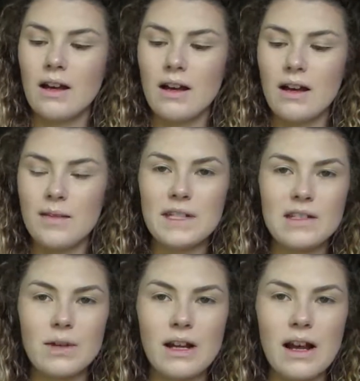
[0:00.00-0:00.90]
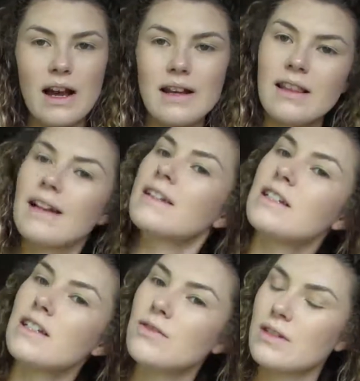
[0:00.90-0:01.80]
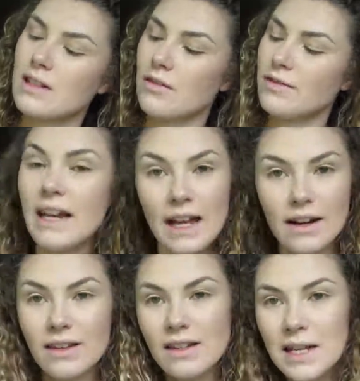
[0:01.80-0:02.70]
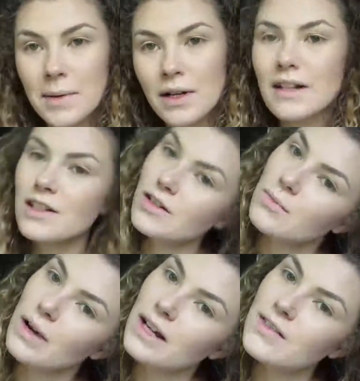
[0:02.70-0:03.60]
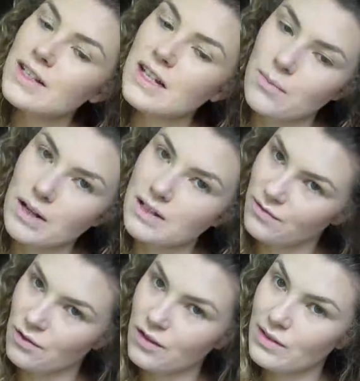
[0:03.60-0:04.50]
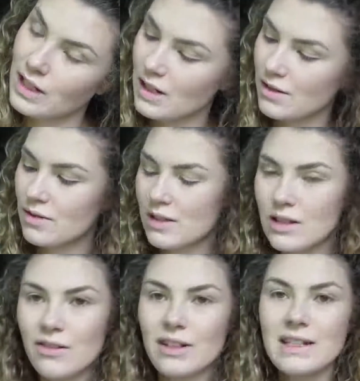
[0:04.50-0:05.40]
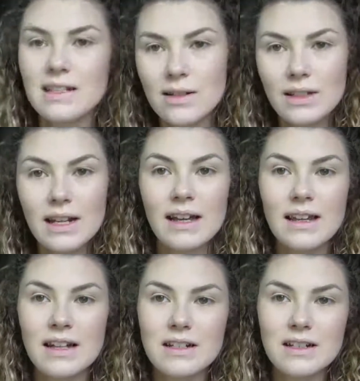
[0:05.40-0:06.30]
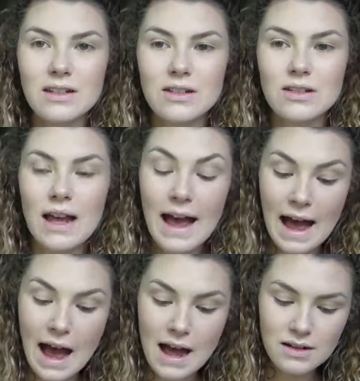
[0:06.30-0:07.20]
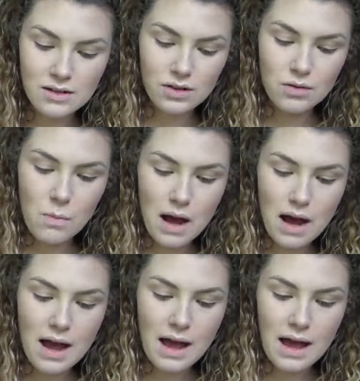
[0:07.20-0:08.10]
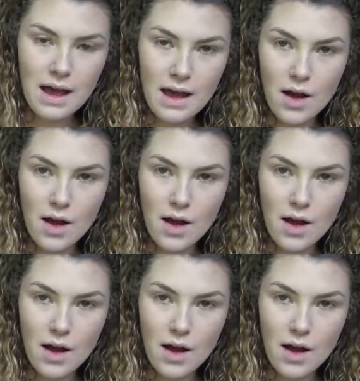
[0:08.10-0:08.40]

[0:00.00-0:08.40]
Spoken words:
This is what I like to use self-tanner in the summer, as you might have seen in my Sephora videos, so this is something that I like to add to my